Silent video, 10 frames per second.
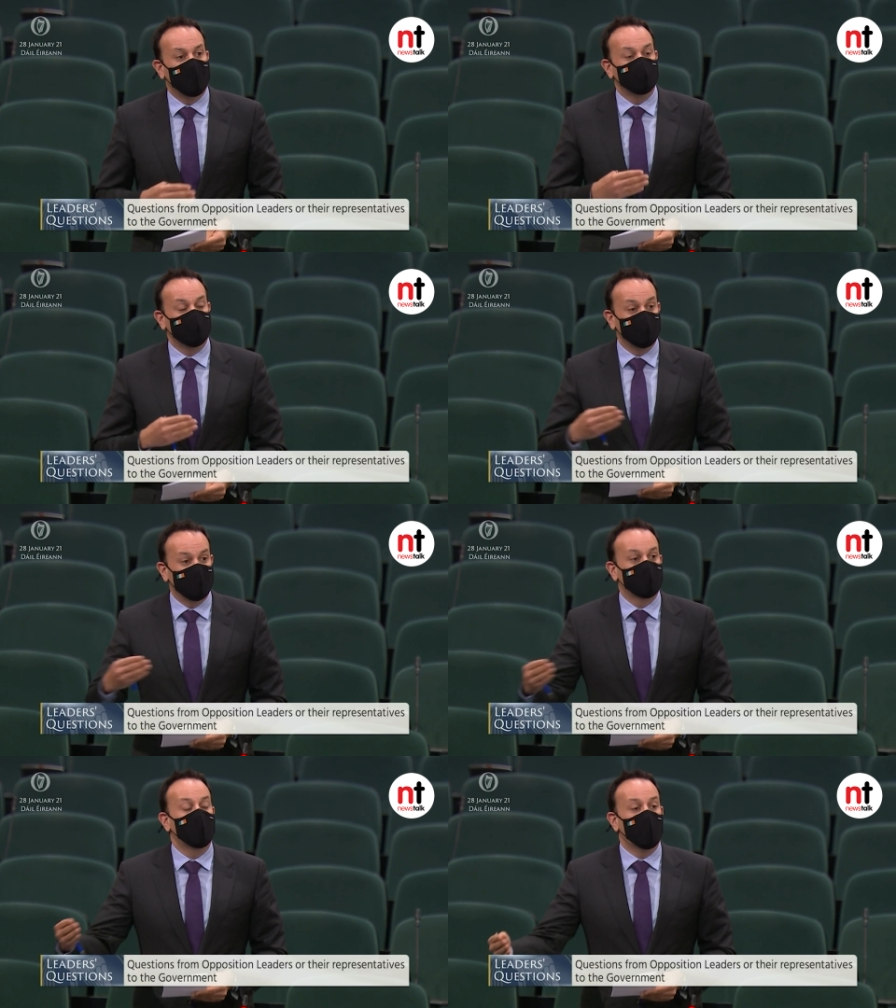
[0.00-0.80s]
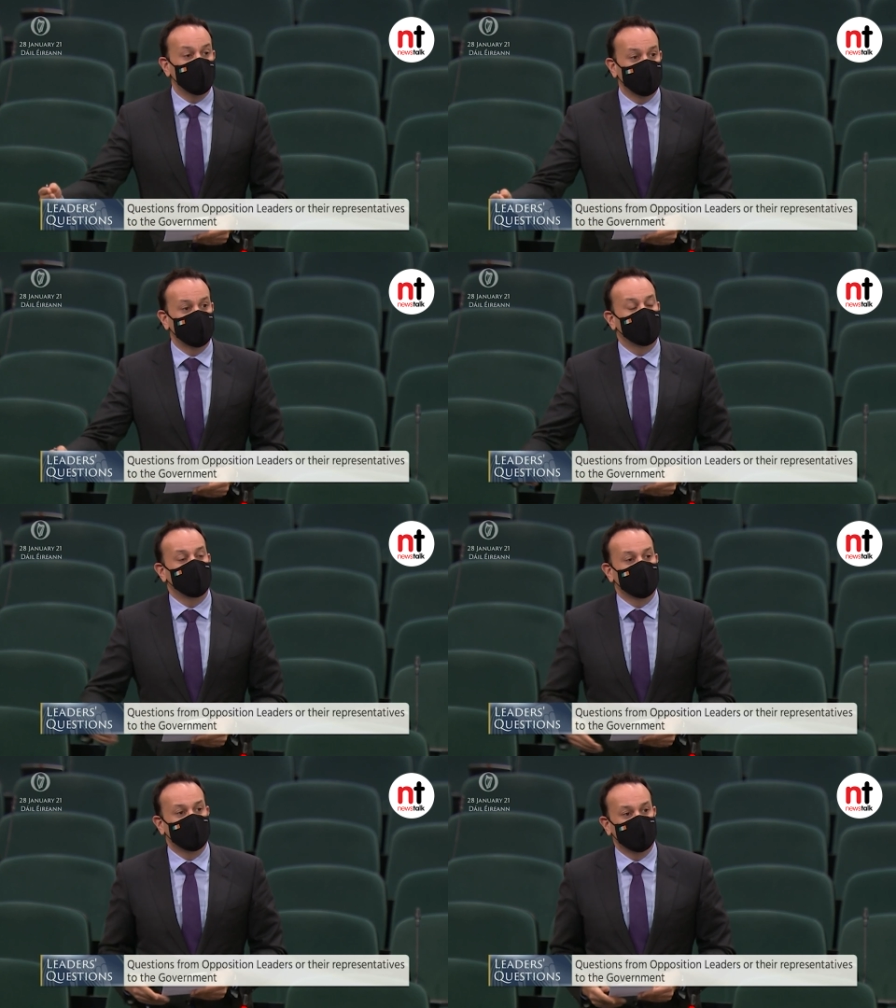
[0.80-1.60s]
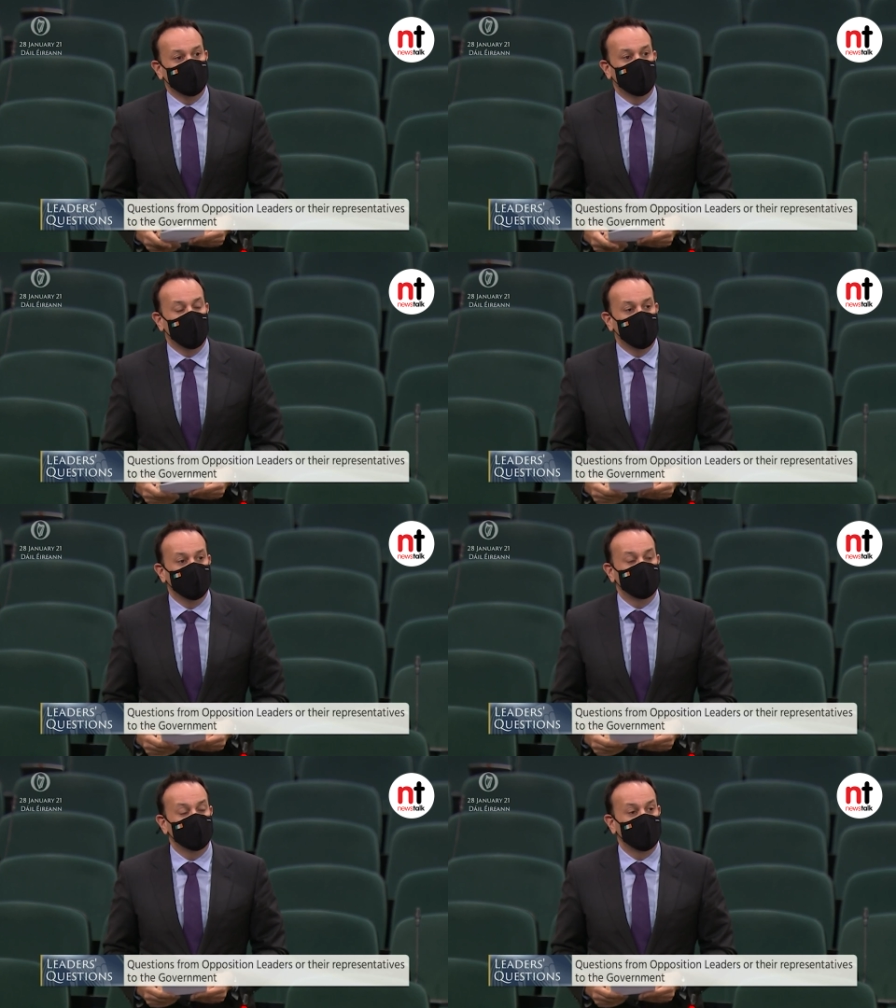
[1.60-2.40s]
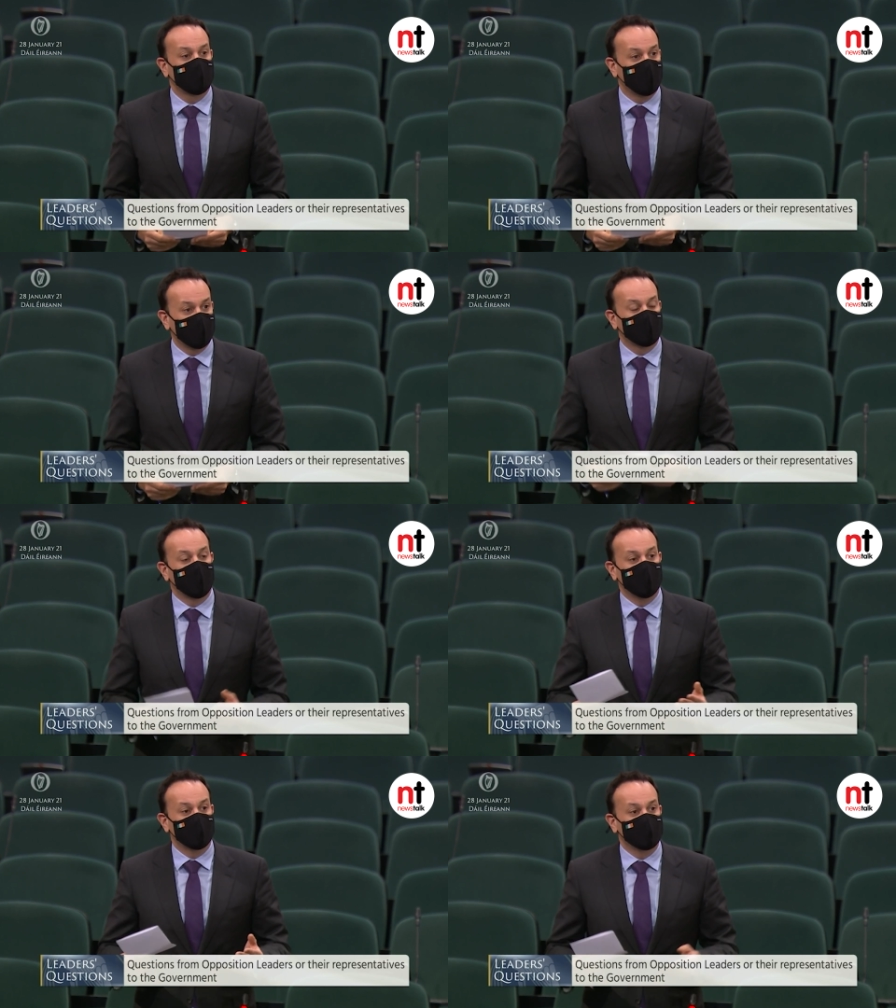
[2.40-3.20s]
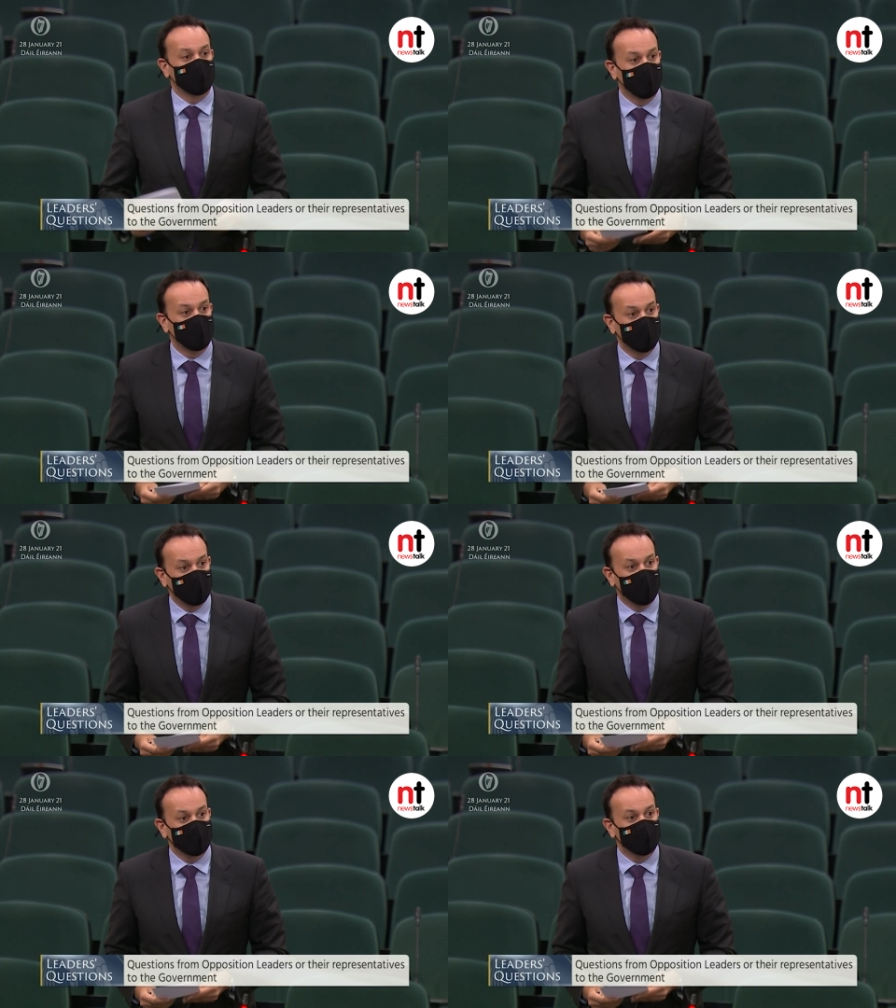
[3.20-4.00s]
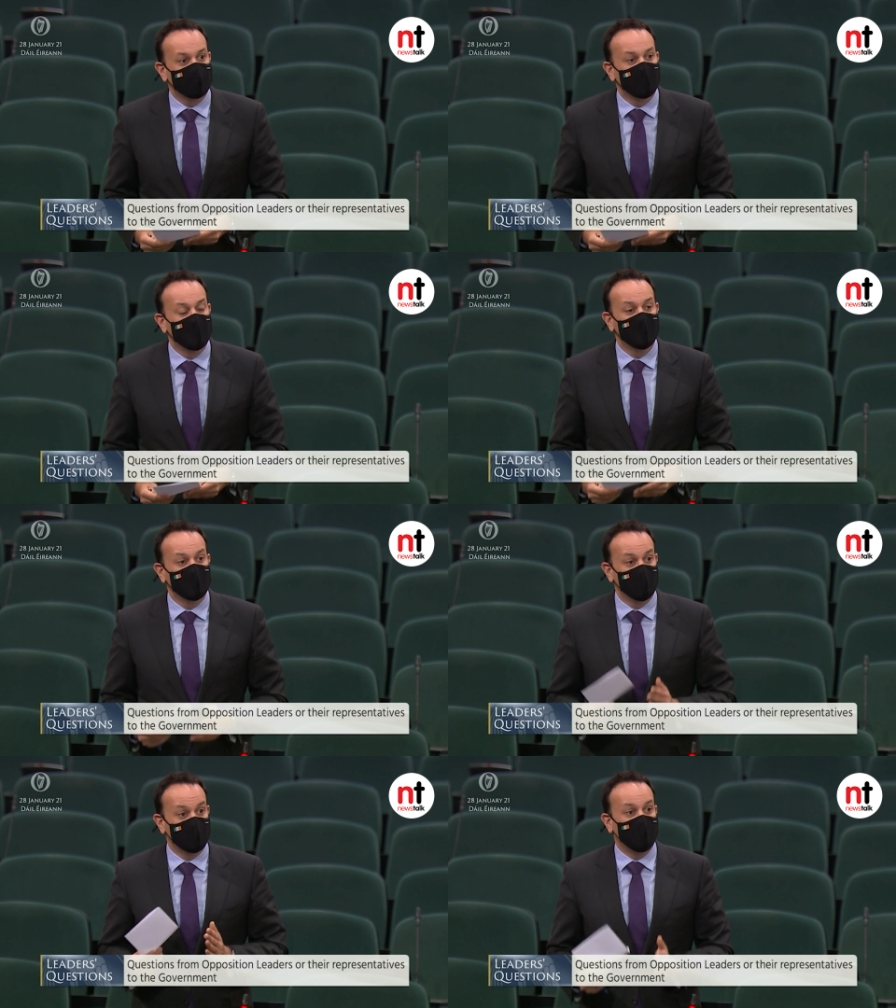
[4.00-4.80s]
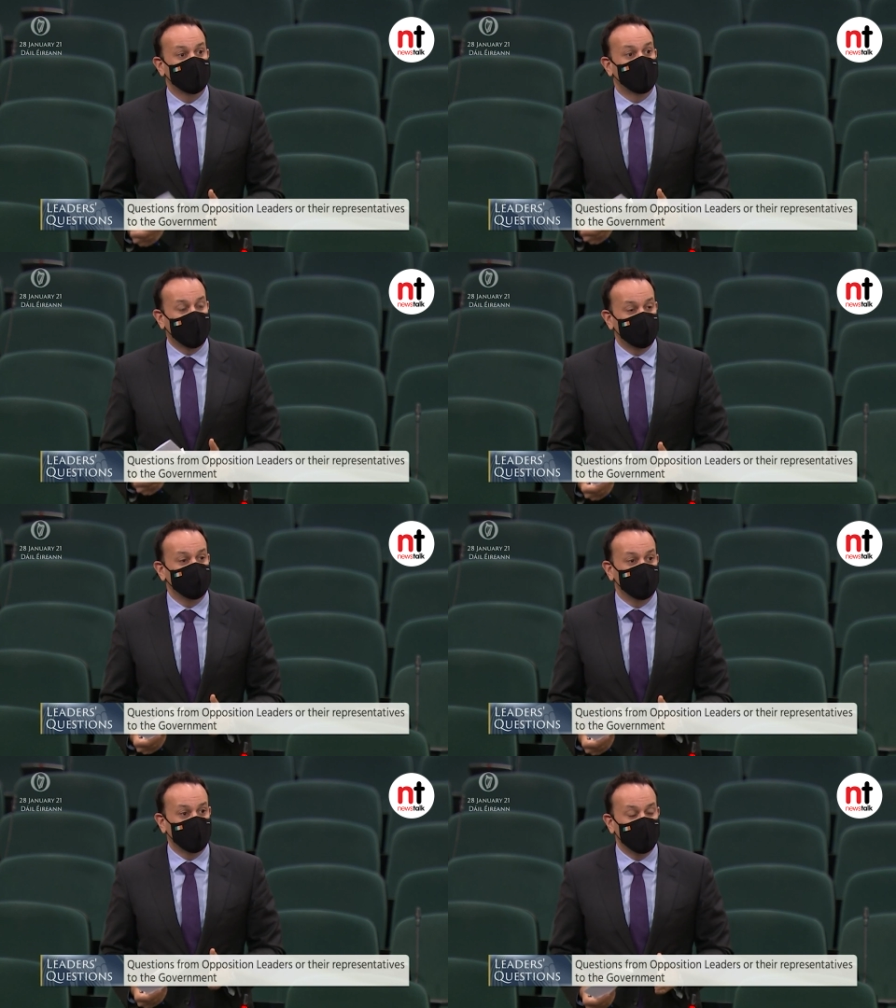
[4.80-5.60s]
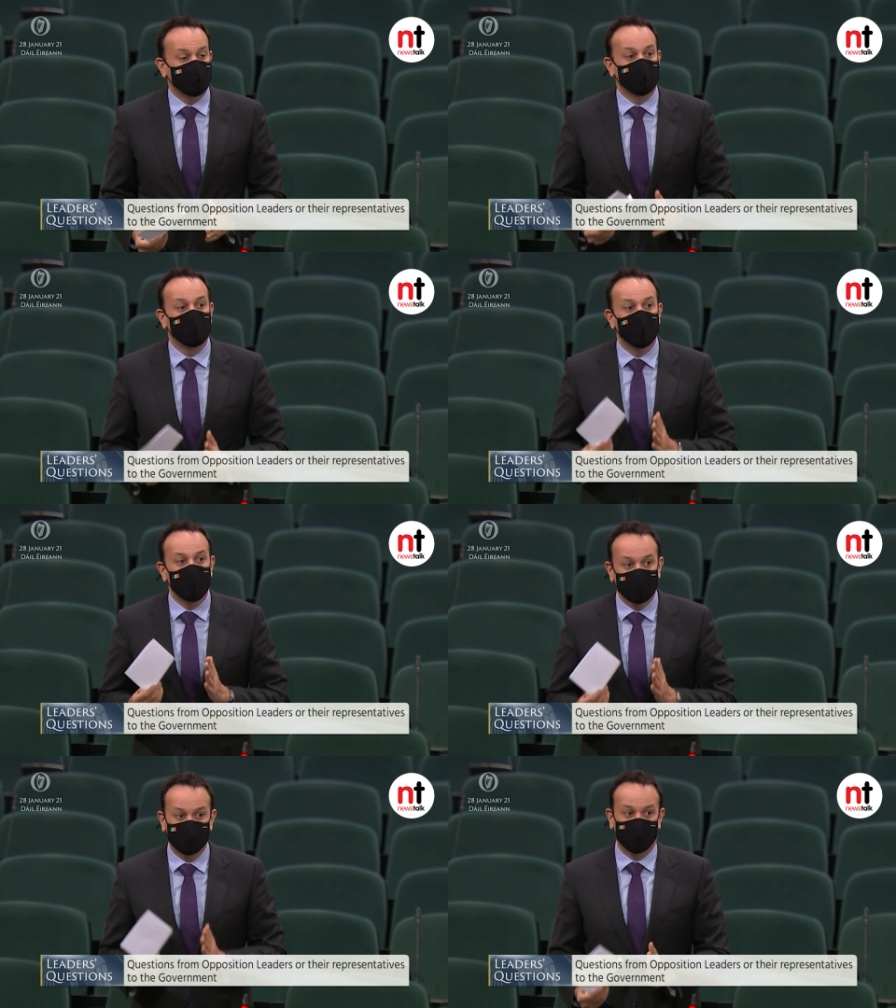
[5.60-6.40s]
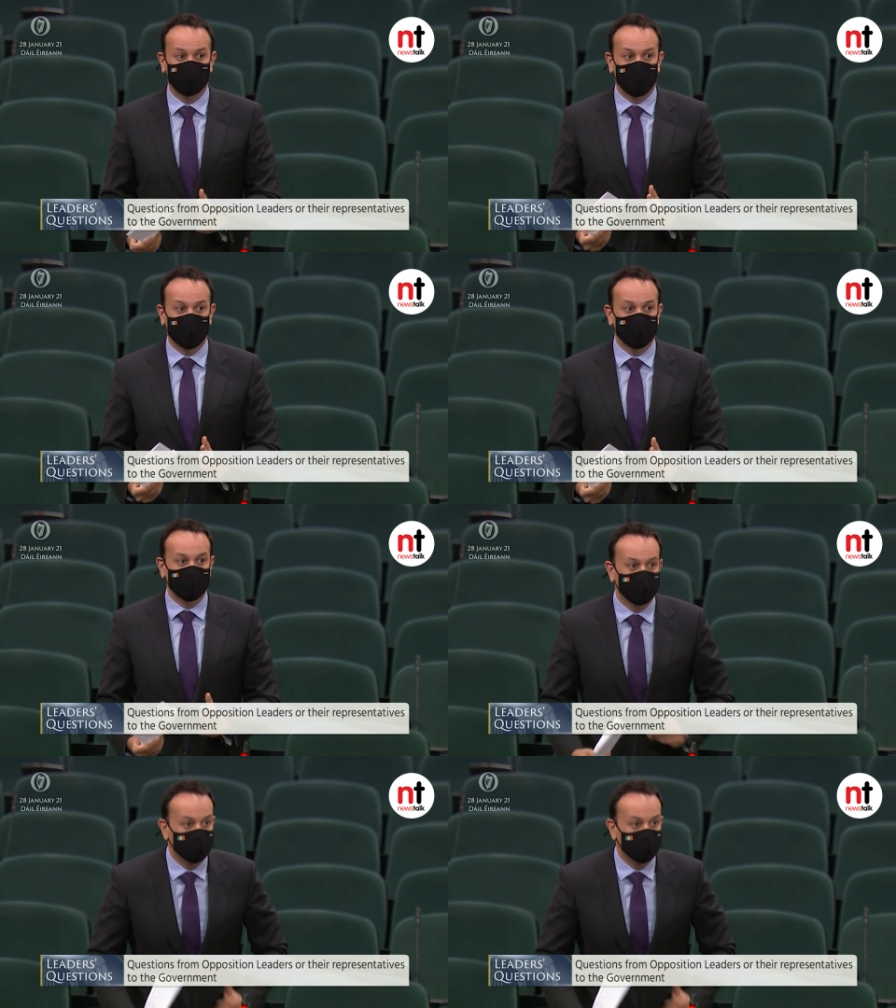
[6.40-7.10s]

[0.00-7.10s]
Sinn Féin opposes the building of new homes across Ireland on your local authorities. You would make a bad situation much, much worse.